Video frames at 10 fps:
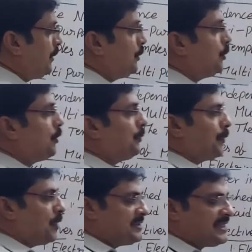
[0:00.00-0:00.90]
Mittur
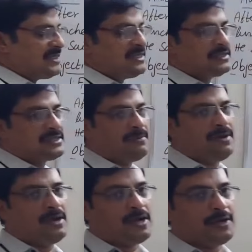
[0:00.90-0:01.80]
project in the
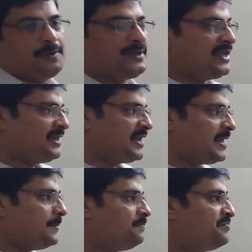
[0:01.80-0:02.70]
Tamil Nadu
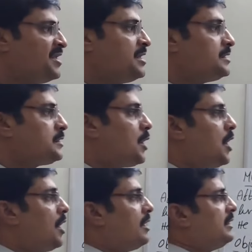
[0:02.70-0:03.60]
area. So
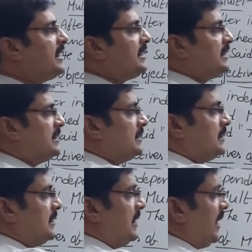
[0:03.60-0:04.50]
all that
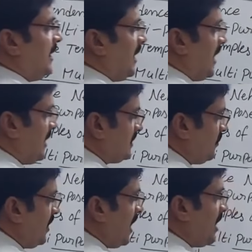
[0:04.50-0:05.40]
areas
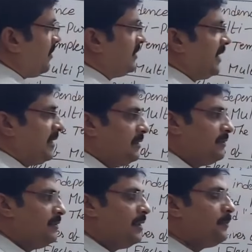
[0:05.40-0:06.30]
we have
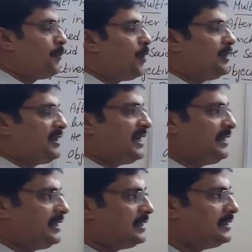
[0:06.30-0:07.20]
that
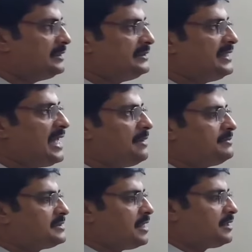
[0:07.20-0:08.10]
important
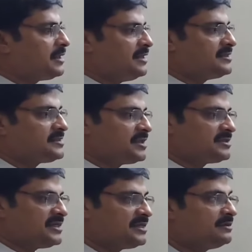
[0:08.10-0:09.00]
dams are
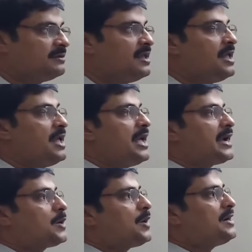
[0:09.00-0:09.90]
constructed.
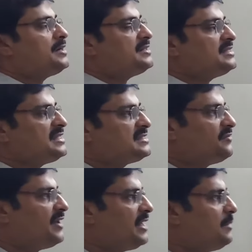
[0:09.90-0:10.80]
According to this
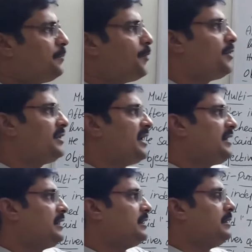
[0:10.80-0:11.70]
is very
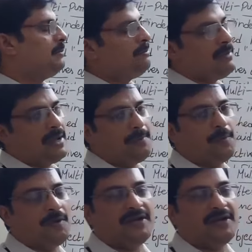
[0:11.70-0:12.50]
important map